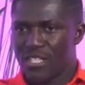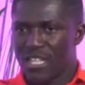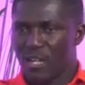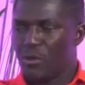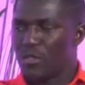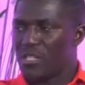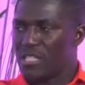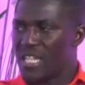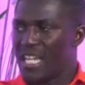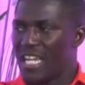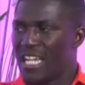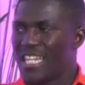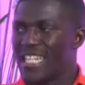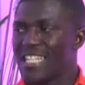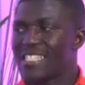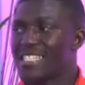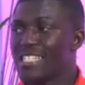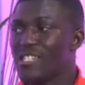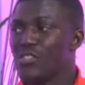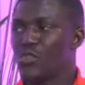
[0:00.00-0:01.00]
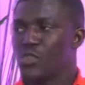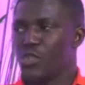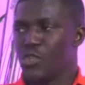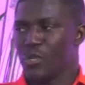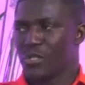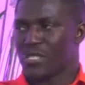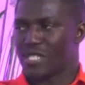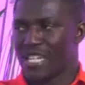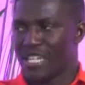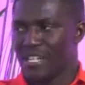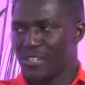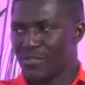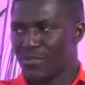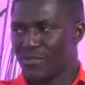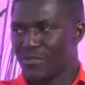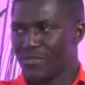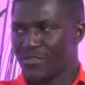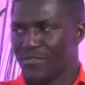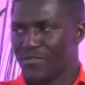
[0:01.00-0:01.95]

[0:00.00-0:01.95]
they would say, listen to yourself.